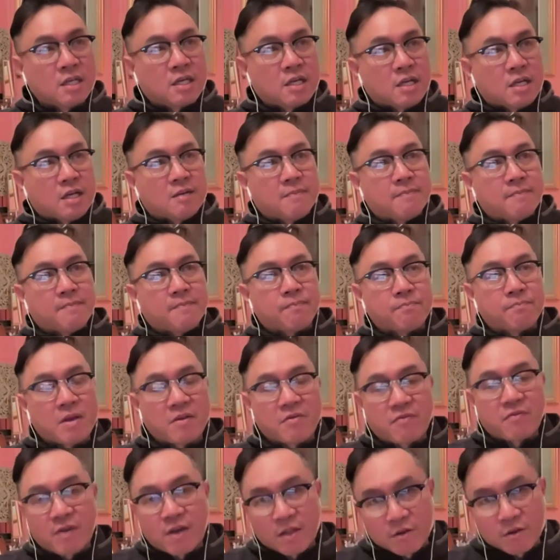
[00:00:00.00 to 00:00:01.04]
Um, my
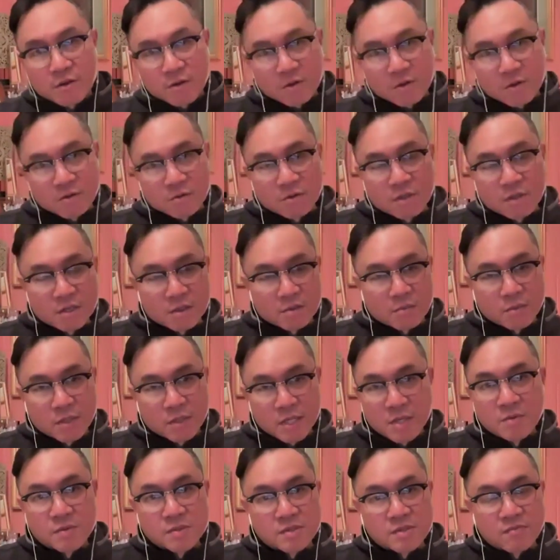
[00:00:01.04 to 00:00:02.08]
father, when
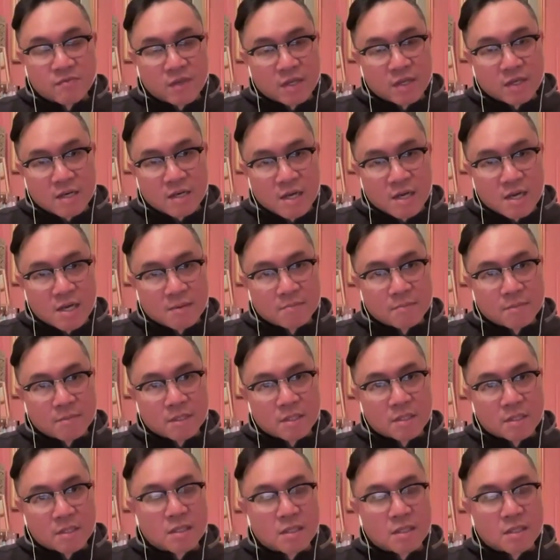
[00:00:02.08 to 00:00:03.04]
he was in Vietnam,